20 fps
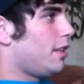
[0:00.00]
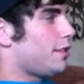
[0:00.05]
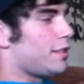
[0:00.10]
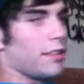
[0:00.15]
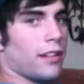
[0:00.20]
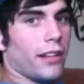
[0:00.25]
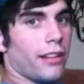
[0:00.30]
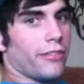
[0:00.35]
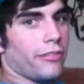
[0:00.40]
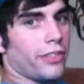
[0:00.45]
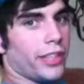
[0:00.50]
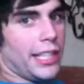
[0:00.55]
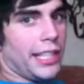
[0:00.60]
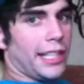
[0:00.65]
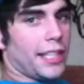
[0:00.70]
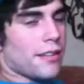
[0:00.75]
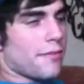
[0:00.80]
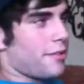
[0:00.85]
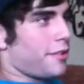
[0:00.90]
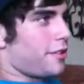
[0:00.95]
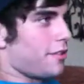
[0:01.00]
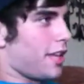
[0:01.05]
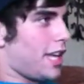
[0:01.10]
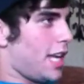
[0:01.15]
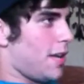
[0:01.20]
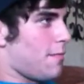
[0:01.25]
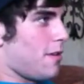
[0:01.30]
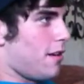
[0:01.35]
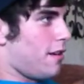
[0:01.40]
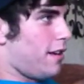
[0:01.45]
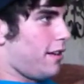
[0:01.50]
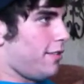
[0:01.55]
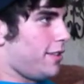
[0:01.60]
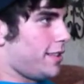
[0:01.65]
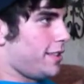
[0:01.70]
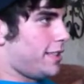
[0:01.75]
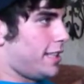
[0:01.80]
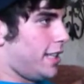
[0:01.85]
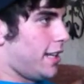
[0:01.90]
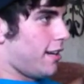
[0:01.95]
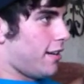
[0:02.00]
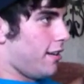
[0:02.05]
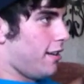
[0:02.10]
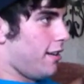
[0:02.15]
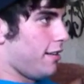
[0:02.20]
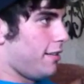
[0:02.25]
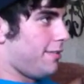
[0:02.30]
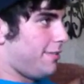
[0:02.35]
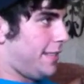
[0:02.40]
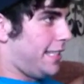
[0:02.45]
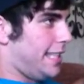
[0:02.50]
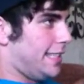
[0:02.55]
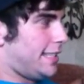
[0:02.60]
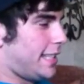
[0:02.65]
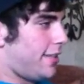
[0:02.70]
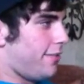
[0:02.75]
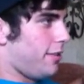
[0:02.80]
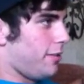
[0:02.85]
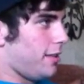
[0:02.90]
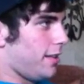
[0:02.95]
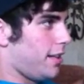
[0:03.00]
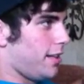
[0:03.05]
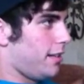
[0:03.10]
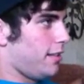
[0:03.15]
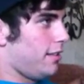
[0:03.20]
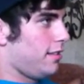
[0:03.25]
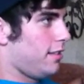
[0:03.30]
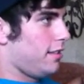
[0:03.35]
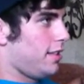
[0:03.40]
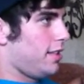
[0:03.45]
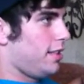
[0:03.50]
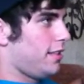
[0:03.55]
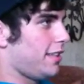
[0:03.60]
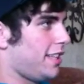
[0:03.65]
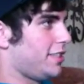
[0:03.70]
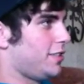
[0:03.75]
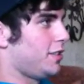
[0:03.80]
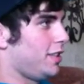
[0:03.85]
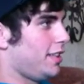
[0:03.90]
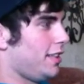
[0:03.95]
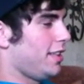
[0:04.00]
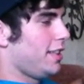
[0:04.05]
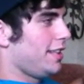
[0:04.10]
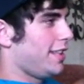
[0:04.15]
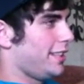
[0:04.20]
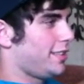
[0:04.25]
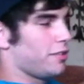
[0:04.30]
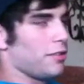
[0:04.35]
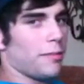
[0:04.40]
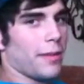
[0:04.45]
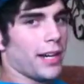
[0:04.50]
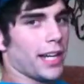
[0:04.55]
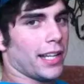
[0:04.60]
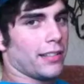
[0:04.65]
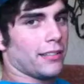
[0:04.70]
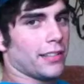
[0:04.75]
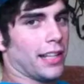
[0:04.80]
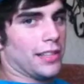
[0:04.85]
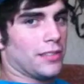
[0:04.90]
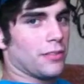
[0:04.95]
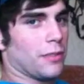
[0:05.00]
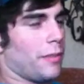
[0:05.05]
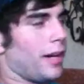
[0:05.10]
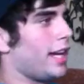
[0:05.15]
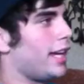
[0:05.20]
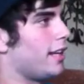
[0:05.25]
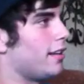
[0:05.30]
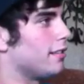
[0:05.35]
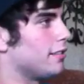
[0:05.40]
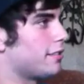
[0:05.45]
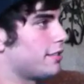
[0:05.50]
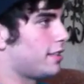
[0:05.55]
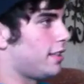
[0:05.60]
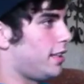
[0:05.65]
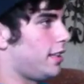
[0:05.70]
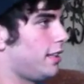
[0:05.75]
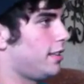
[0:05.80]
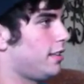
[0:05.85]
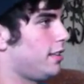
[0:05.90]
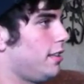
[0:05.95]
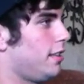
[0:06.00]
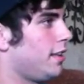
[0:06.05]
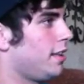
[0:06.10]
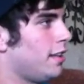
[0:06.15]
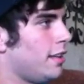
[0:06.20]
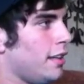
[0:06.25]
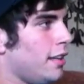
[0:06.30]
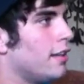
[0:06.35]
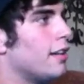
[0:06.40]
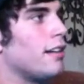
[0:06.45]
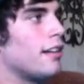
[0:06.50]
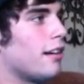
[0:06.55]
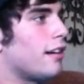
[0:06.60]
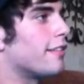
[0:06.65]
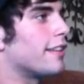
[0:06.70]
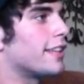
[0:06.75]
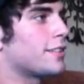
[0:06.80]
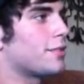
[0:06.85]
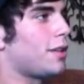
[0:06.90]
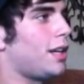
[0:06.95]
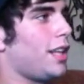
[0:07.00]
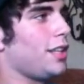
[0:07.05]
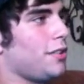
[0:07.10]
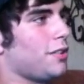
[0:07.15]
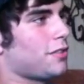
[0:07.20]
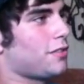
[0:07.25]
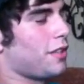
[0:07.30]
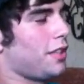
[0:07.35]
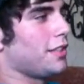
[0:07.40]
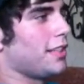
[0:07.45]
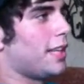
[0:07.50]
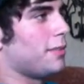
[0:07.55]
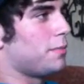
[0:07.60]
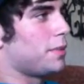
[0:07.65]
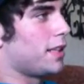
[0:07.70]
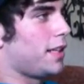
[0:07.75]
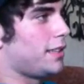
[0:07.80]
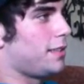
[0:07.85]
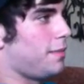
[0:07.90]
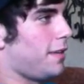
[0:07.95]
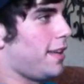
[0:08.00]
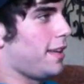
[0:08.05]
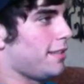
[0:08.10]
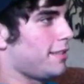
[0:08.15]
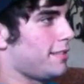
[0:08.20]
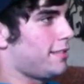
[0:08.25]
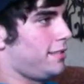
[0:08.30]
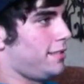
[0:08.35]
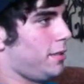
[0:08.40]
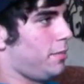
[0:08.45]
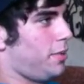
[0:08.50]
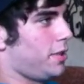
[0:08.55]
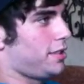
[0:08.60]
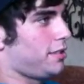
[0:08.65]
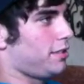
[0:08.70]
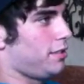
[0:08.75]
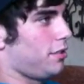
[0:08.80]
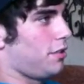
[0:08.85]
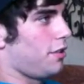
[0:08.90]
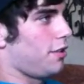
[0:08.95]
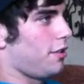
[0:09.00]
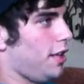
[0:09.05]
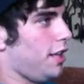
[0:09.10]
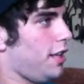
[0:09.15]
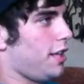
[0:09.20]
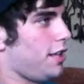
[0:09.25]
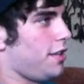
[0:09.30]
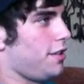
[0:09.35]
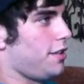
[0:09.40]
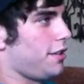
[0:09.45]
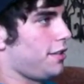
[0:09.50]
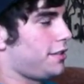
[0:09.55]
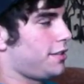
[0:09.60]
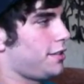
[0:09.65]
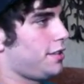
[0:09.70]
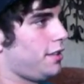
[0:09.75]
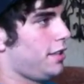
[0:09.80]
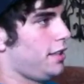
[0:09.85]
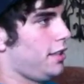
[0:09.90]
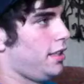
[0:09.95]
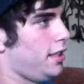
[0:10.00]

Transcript: Sorry, a flea commercial came on and it was like, oh, fleas everywhere. That's what that's what my that's what my hair looks like. Oh, that's why I use Frontline Plus because it puts little green ninjas